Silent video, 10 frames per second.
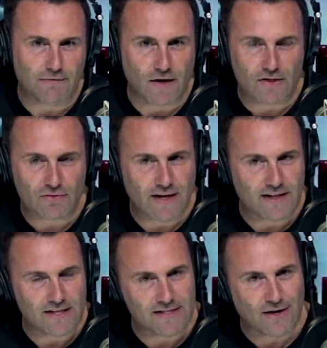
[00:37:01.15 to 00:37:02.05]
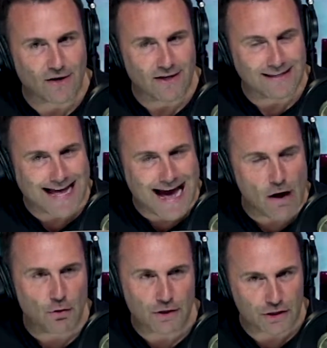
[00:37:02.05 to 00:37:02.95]
and frustrated because they're
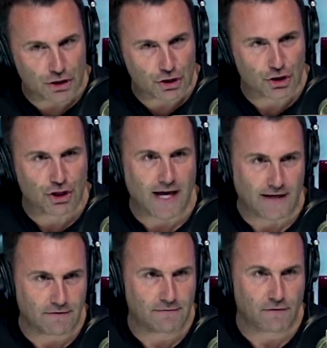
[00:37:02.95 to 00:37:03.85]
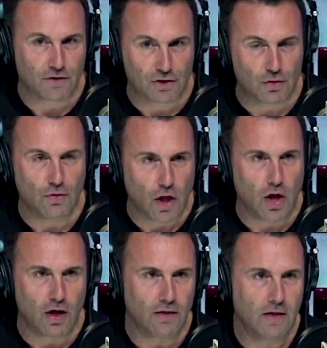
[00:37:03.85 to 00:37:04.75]
loud as shit for too
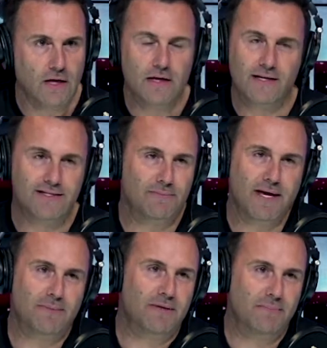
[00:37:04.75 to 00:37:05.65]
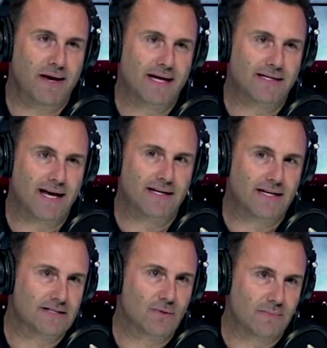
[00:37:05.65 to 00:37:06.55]
long doesn't make me a bad
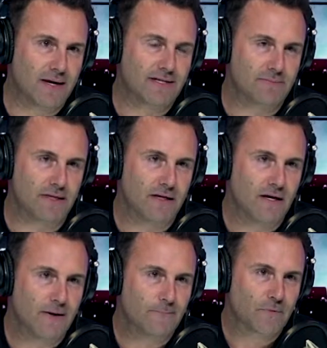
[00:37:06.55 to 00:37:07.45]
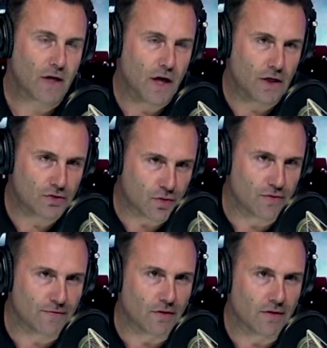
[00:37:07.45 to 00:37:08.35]
dad. Guess what it makes me? Human. A
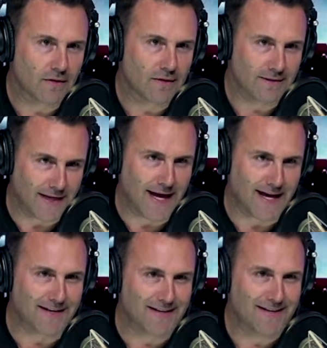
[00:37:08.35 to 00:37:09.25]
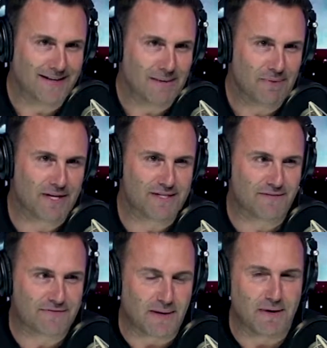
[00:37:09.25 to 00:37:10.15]
truthful, dad. Yeah.
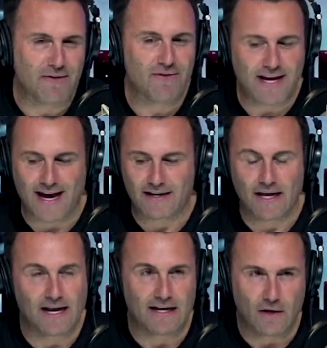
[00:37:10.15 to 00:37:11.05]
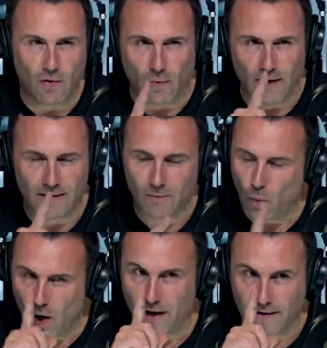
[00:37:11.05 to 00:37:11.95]
Because if some other dad, and I know one,
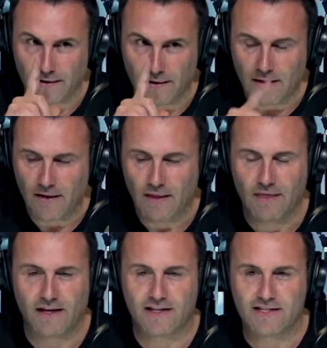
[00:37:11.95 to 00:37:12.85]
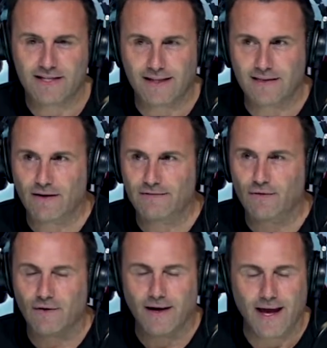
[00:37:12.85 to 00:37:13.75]
one that could sit there
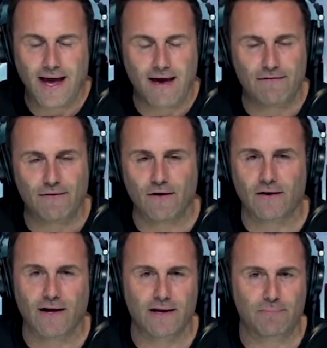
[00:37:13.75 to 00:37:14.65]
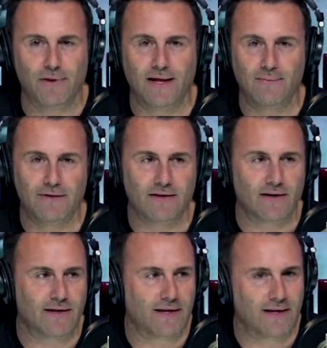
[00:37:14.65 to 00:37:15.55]
forever and play with
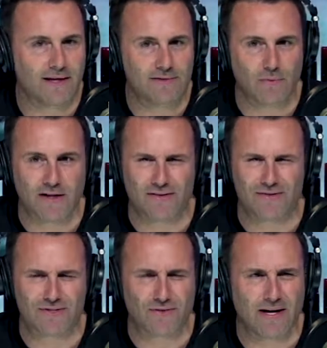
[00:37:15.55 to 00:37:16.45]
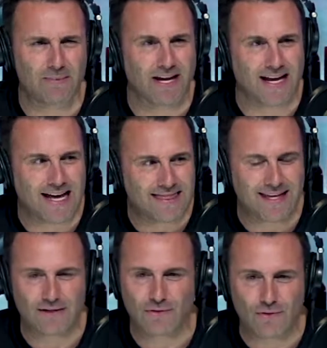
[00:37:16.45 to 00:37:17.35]
their kids while they're screaming. And I
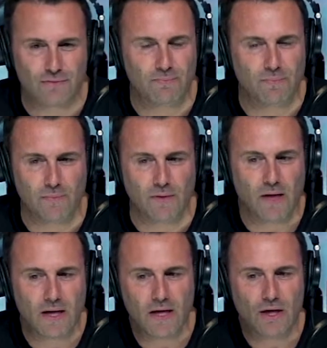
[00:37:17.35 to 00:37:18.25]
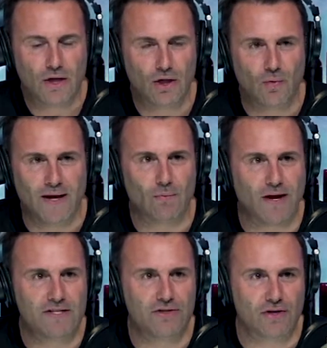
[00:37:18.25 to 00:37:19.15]
think, dude, Kill you yourself. ain't
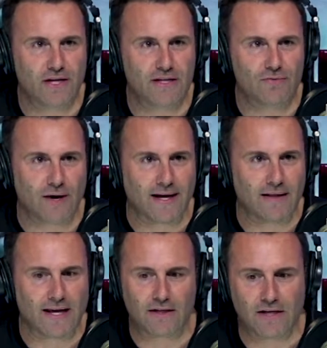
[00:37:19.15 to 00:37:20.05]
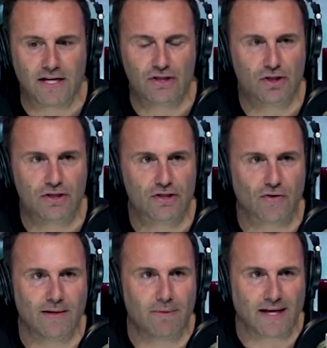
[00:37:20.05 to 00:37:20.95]
raising your kids right. Like kids shouldn't
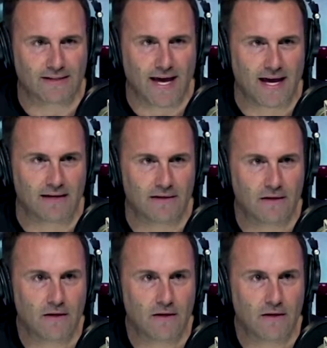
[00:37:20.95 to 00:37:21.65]
scream like that.